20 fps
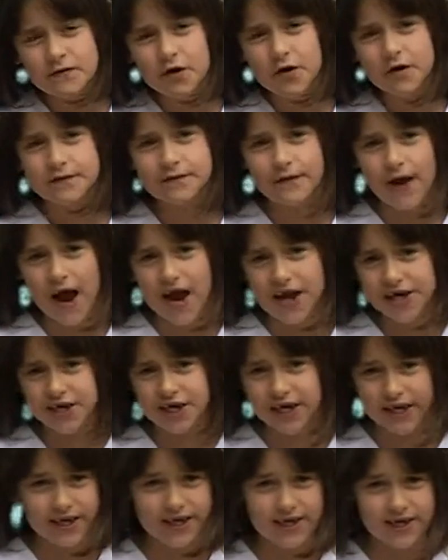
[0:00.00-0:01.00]
got for
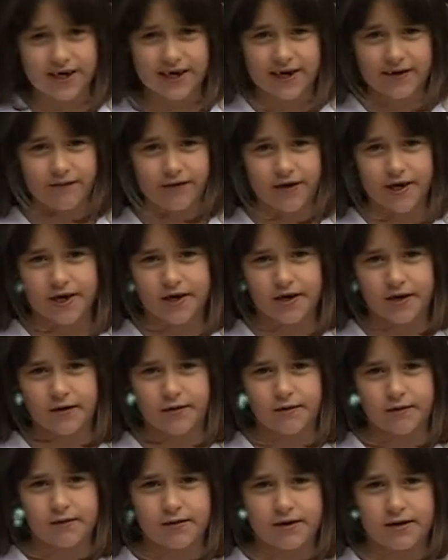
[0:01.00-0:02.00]
Ashley TV
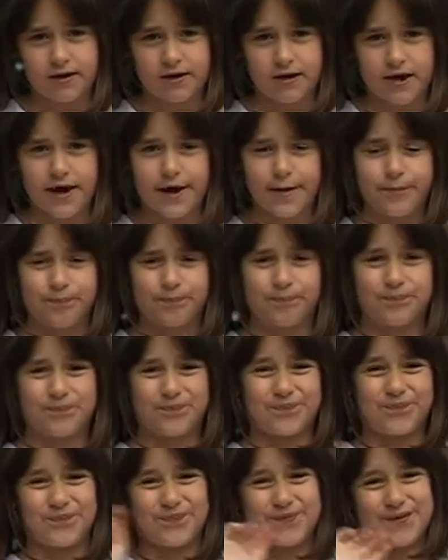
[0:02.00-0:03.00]
News today.
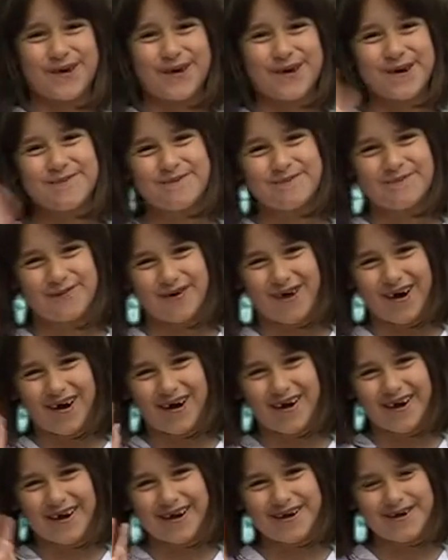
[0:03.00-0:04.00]

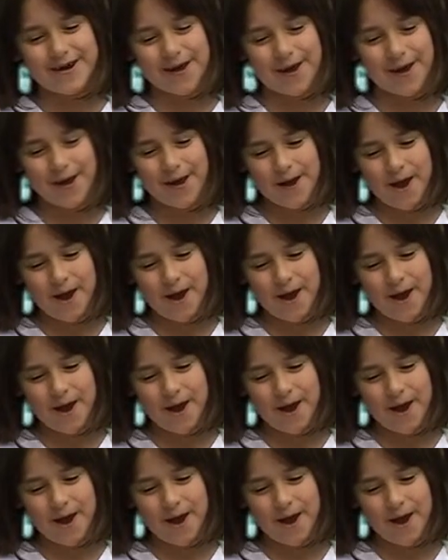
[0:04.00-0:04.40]
Goodbye.